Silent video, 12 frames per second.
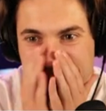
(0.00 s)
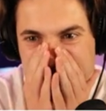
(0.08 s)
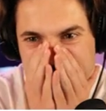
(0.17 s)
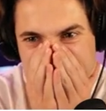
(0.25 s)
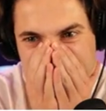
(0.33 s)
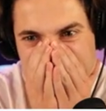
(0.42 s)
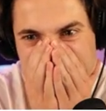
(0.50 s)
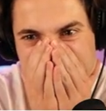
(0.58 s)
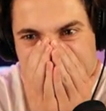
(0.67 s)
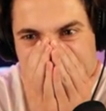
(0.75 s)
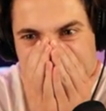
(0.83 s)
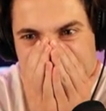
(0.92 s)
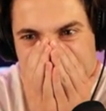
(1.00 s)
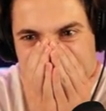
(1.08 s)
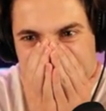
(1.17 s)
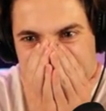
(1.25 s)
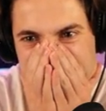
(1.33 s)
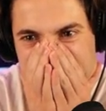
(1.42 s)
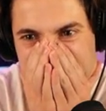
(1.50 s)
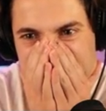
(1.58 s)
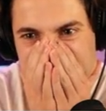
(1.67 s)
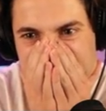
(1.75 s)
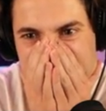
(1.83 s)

Nobody speaks.